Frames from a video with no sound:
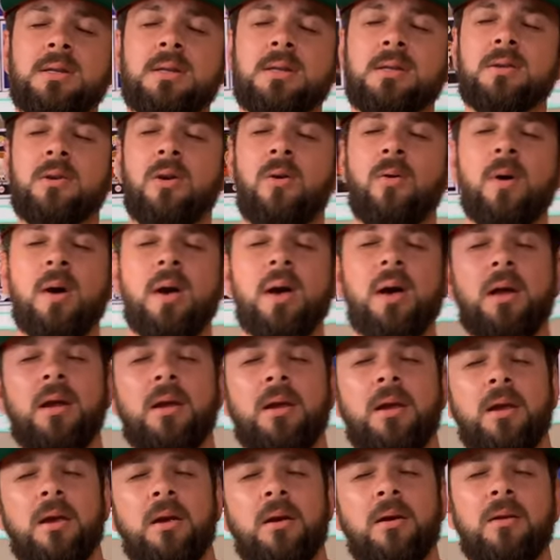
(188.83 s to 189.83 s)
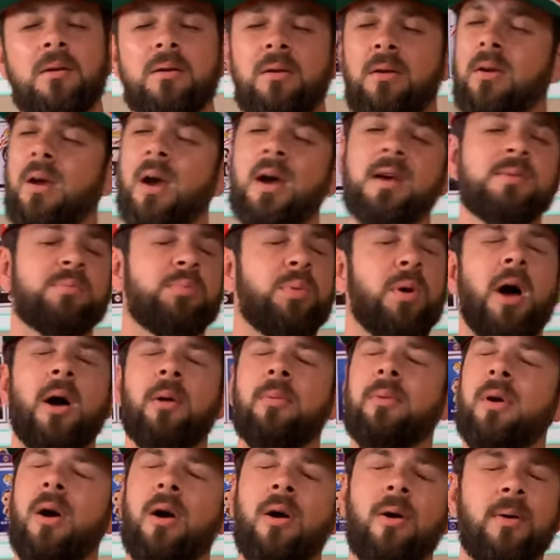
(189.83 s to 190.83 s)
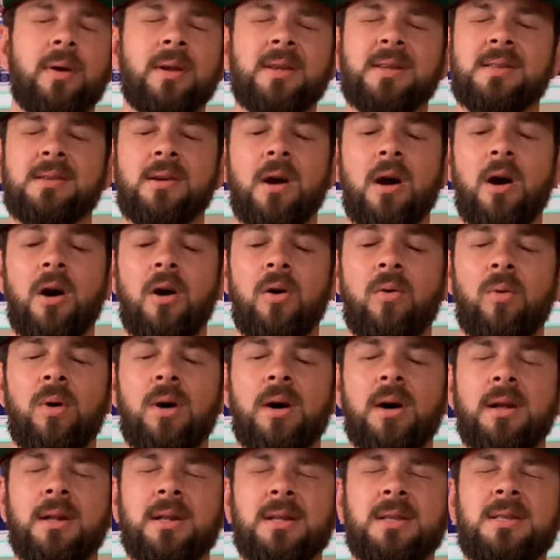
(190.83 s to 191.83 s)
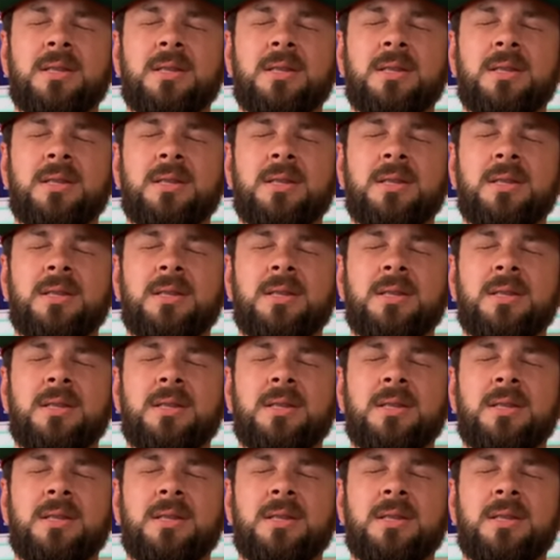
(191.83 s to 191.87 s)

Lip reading: just go ahead and here. You guys probably already saw. 1,